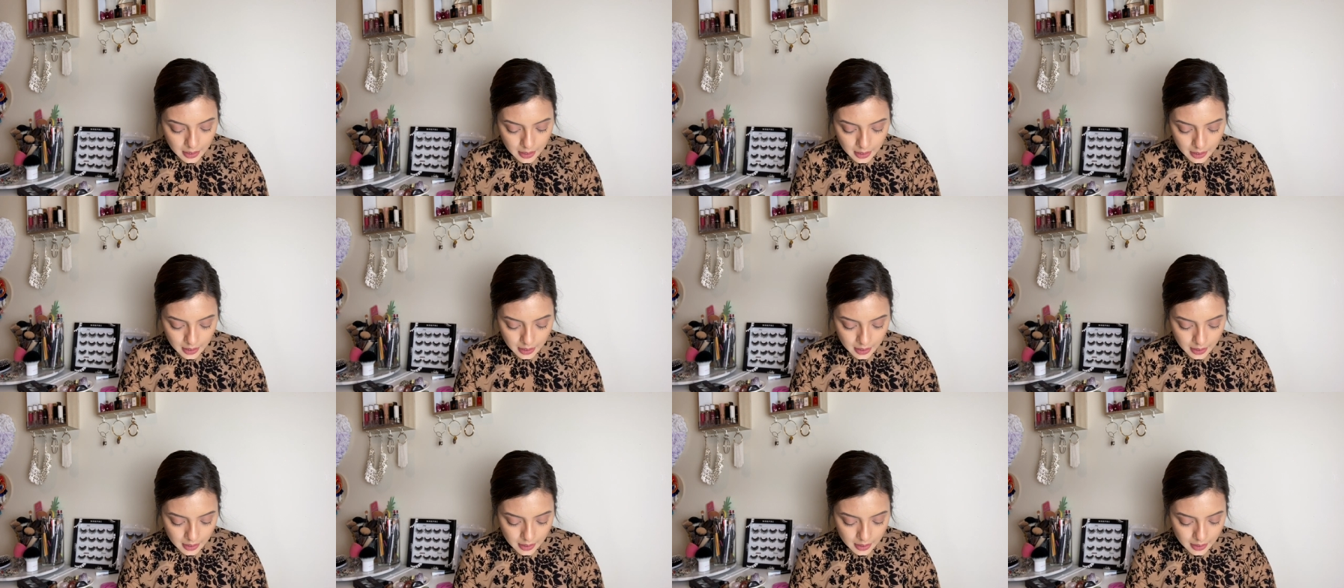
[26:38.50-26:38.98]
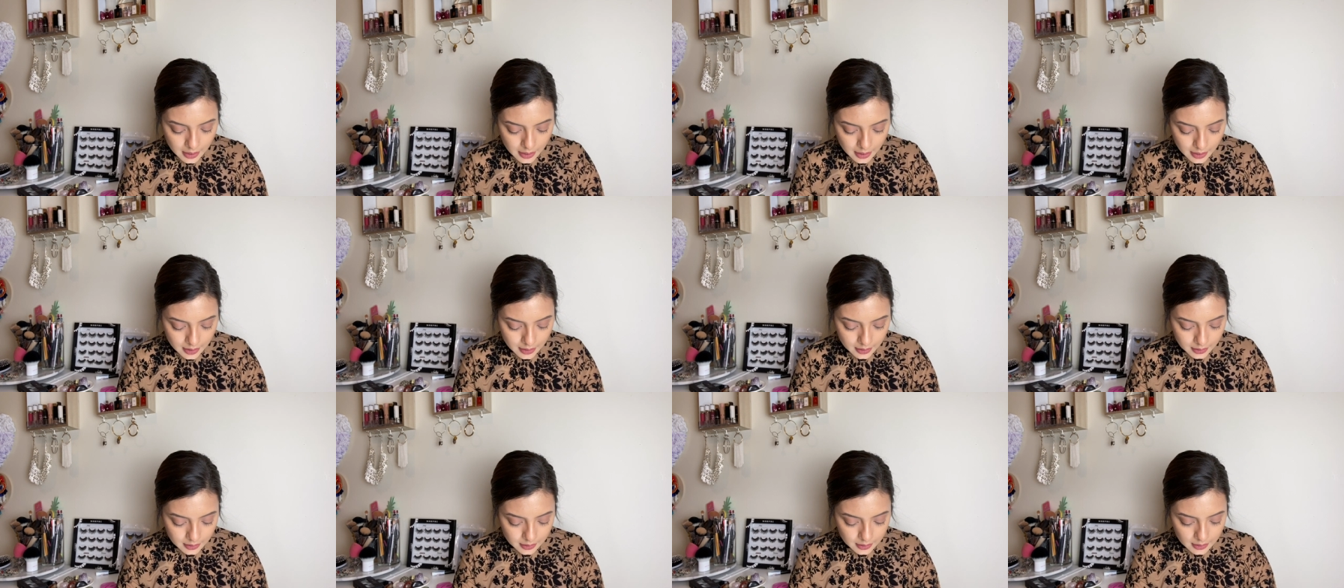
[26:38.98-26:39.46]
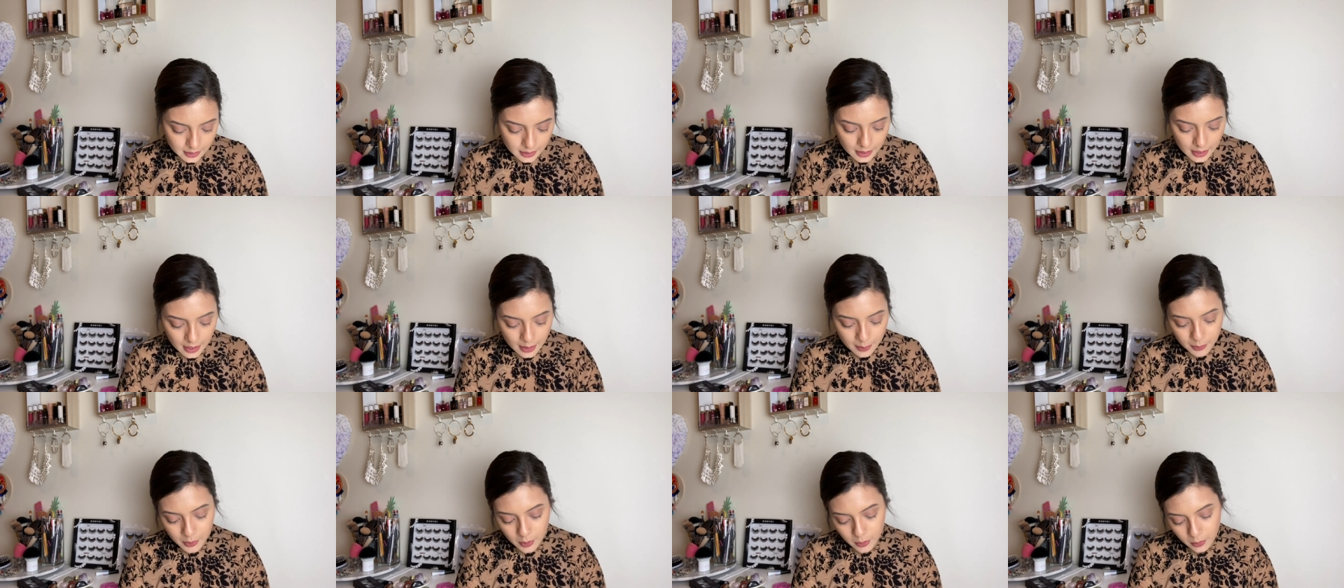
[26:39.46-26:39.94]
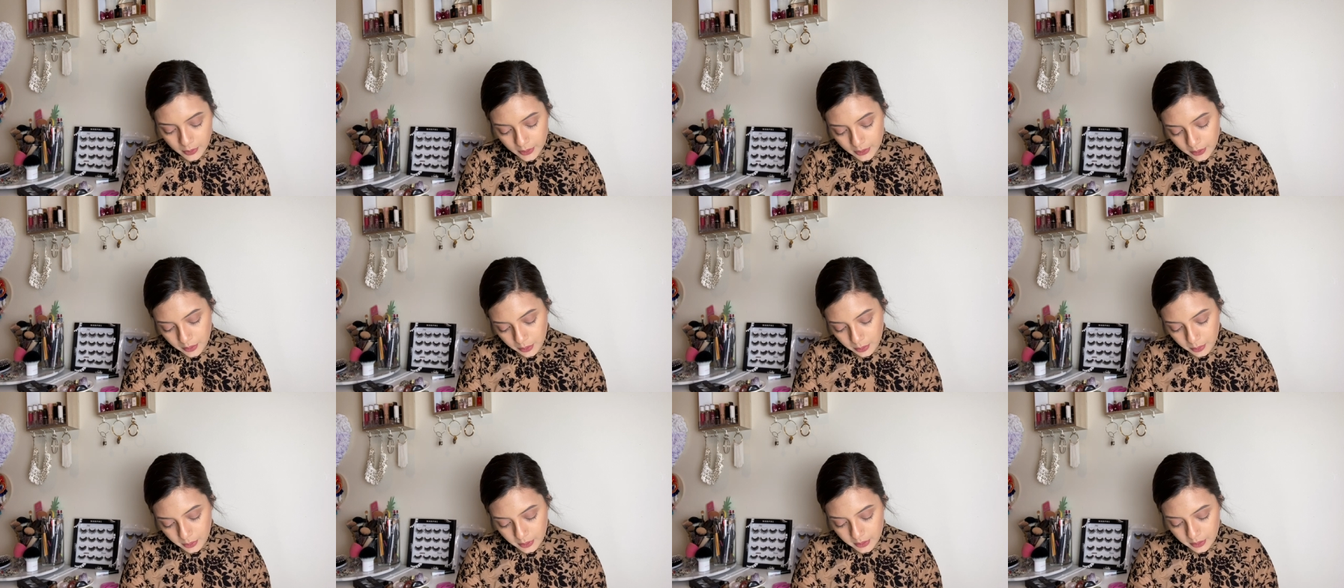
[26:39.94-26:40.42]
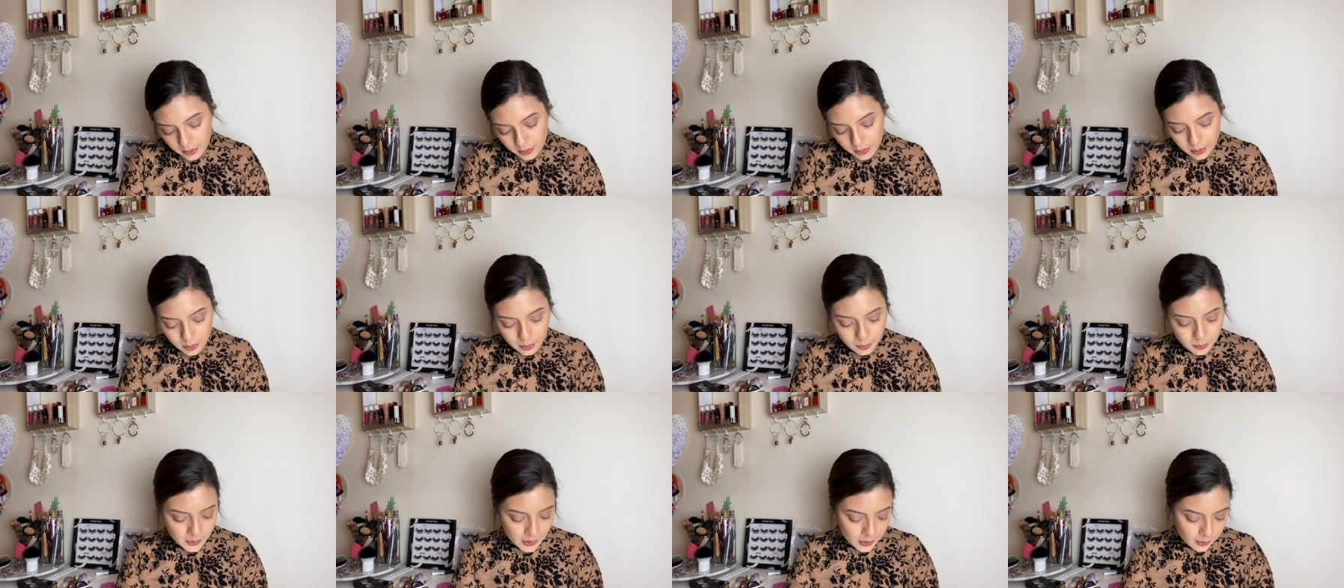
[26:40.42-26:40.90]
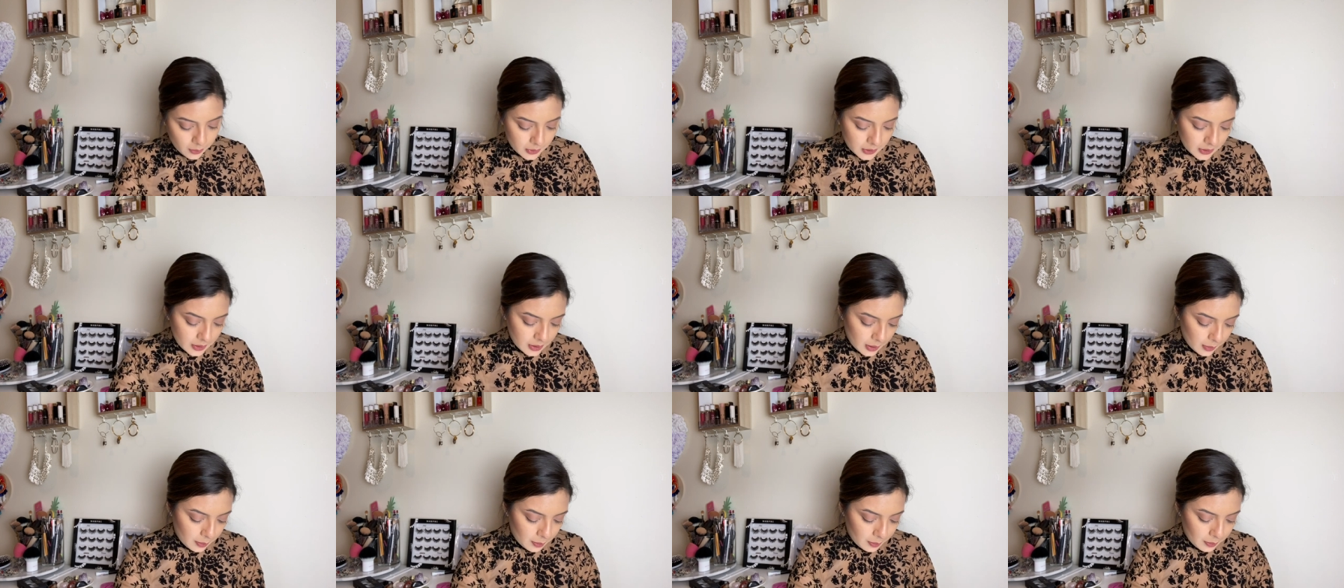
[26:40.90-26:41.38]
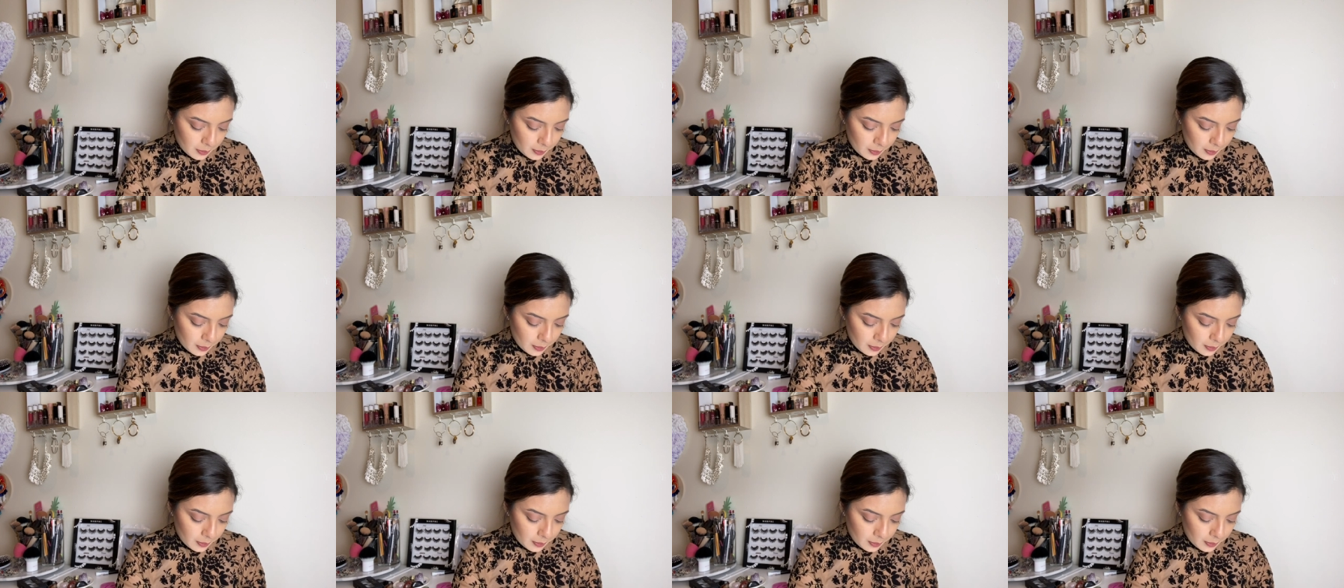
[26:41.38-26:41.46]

I am going to assume that once I